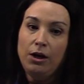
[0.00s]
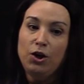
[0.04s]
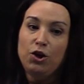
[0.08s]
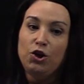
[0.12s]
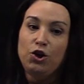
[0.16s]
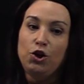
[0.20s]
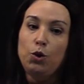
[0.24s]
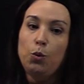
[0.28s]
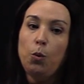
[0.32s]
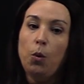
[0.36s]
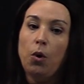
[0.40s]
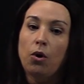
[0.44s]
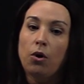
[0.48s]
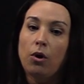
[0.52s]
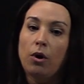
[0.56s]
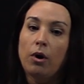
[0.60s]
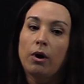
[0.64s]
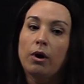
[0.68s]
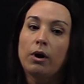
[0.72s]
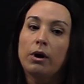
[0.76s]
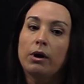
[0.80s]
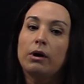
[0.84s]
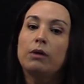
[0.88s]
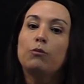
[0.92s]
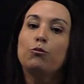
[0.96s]
you
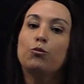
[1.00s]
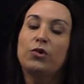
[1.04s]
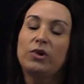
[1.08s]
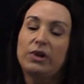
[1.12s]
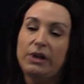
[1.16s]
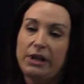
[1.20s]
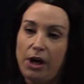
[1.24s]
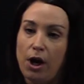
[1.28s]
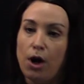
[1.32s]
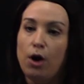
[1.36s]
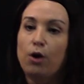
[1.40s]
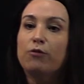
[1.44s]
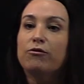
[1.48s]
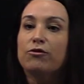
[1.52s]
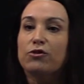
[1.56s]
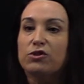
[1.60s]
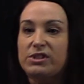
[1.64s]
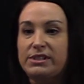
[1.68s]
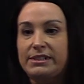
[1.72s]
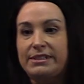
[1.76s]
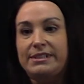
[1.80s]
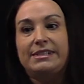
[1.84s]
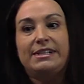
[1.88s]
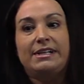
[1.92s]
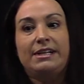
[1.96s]
are really
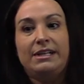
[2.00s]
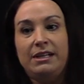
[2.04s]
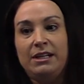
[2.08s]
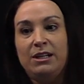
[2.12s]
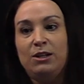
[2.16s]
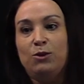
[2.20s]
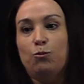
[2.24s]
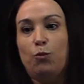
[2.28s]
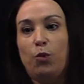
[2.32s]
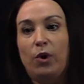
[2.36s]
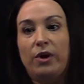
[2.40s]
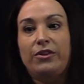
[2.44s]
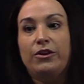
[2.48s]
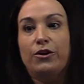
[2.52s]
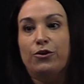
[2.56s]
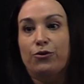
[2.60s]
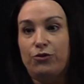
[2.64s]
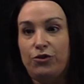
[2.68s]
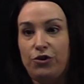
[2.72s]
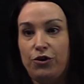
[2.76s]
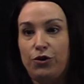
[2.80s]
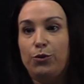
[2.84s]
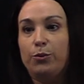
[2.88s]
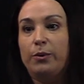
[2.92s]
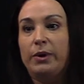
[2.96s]
overseeing what they're
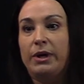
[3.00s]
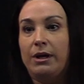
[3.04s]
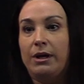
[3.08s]
doing